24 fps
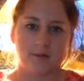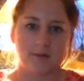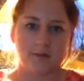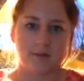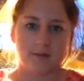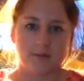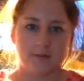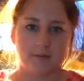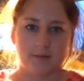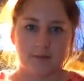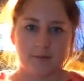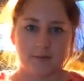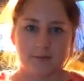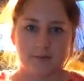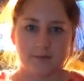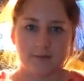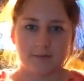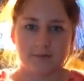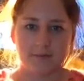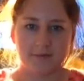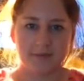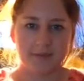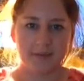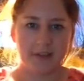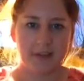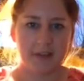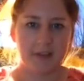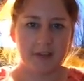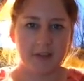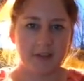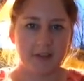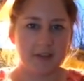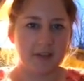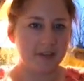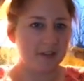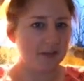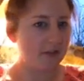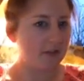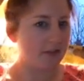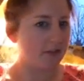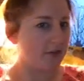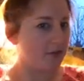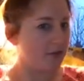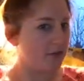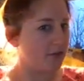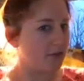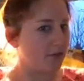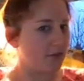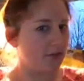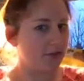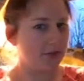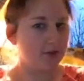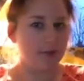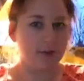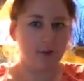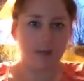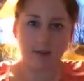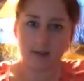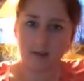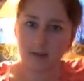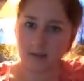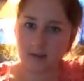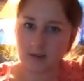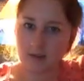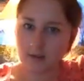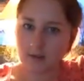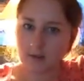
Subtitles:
I guess that looks alright.